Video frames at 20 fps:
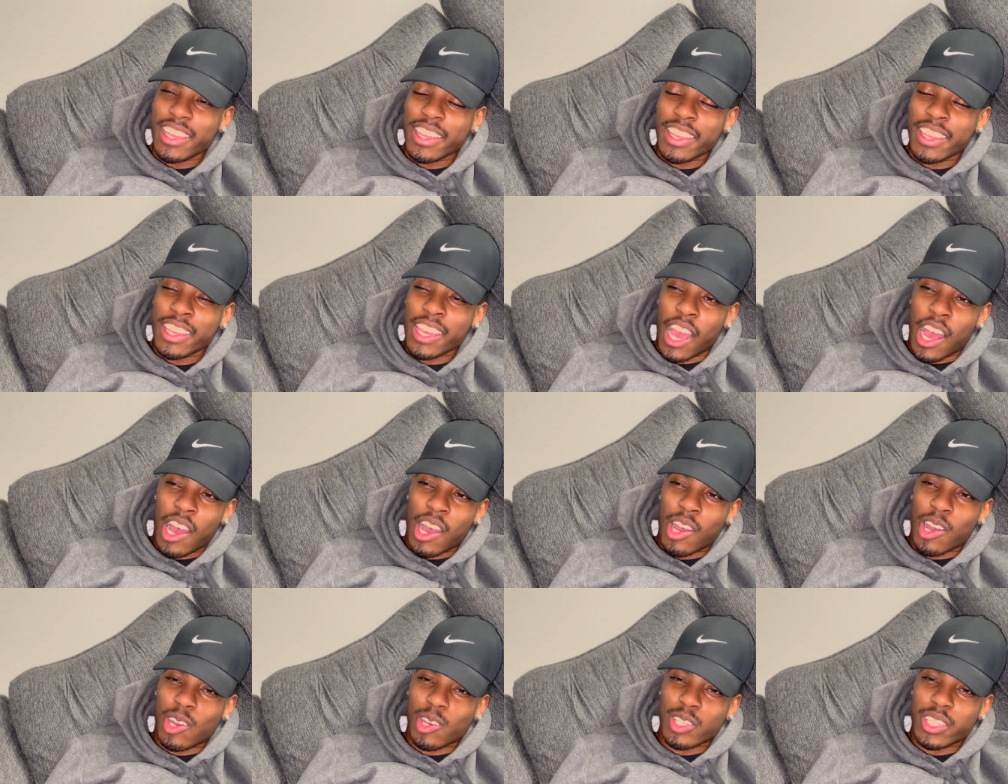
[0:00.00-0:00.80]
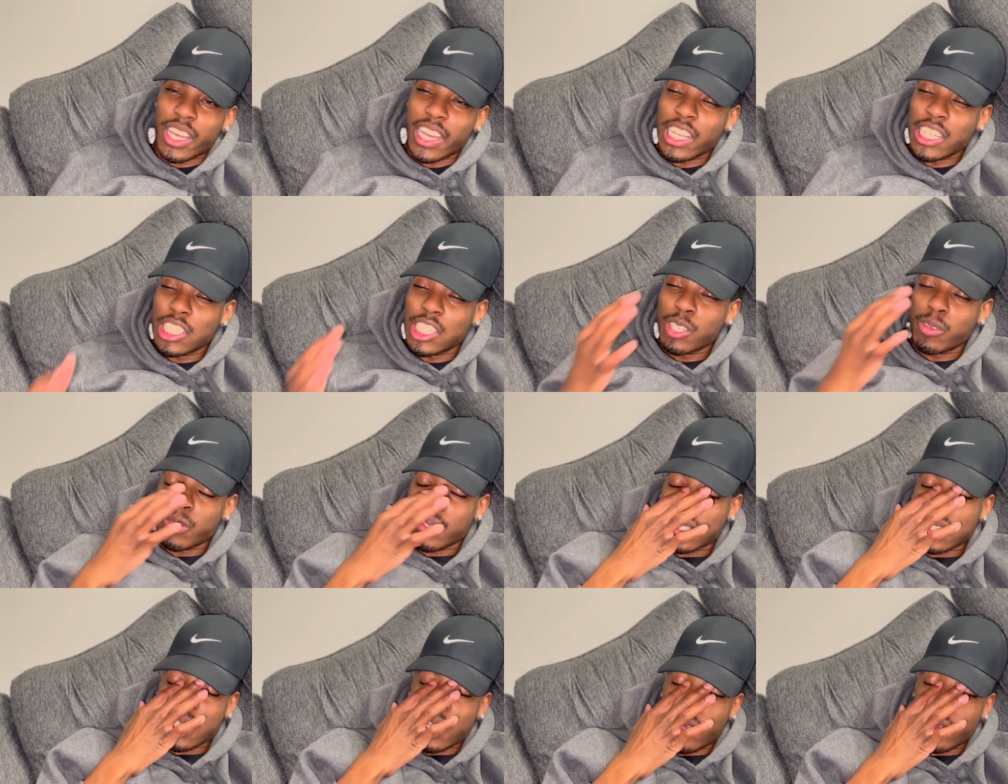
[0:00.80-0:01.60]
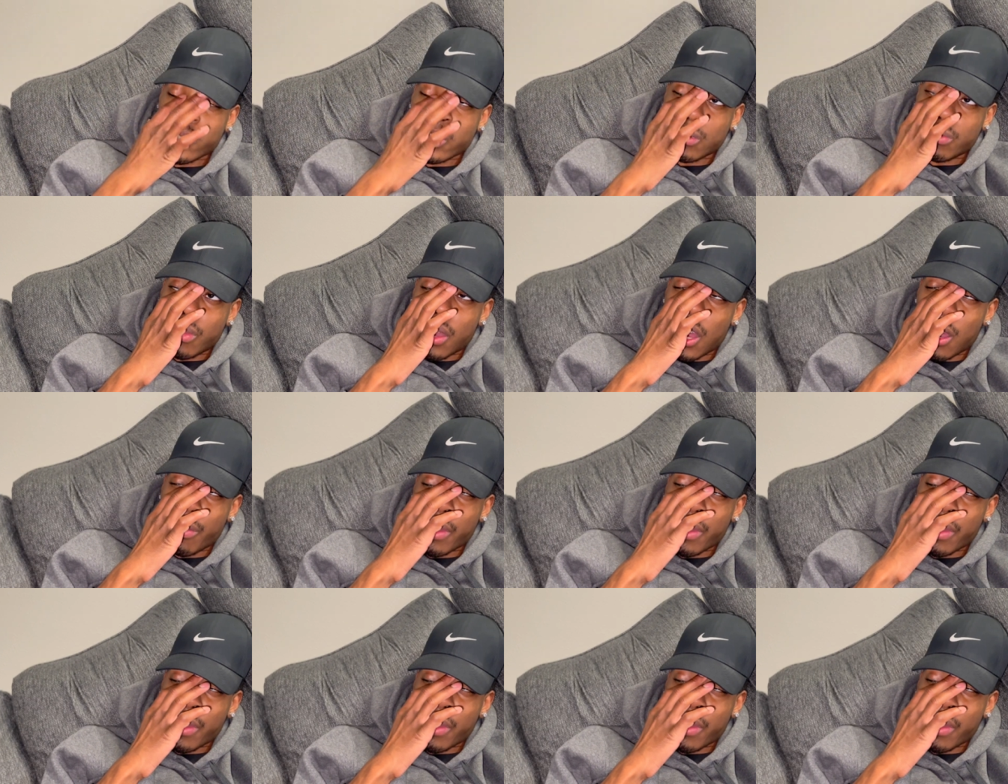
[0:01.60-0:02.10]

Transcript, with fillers: Y'all, that shit was so small,